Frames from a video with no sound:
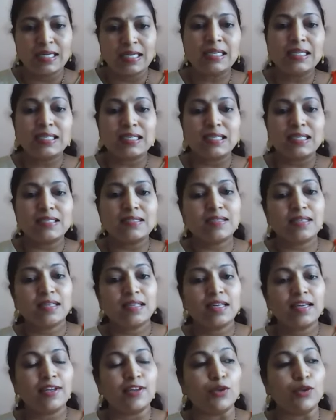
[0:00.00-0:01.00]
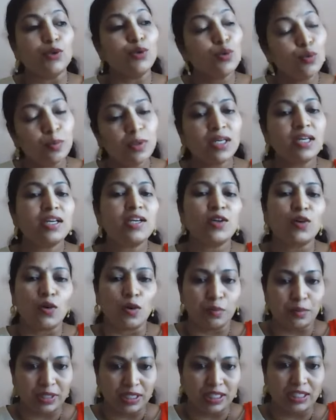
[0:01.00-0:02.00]
in concerning humor in
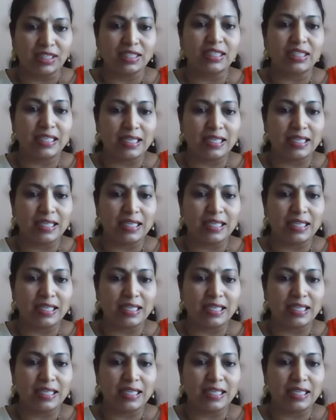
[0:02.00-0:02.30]
comedy.